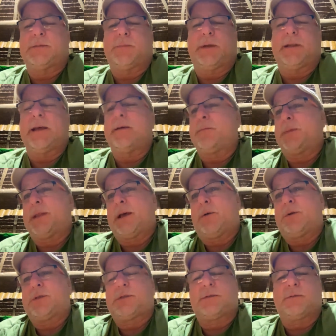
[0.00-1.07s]
But that
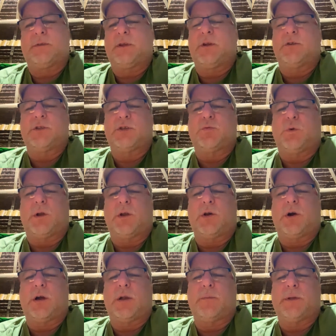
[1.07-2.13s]
was, just one
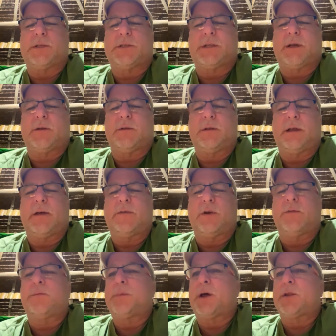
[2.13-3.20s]
card. But still, I've heard
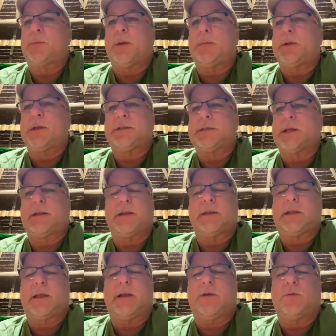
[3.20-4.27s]
from other people, they said that
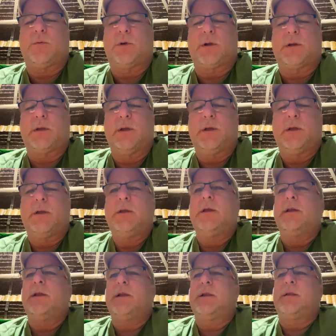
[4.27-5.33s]
they don't work.
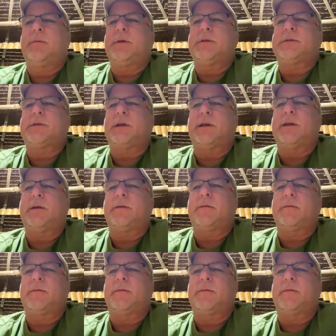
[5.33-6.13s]
Let me see here.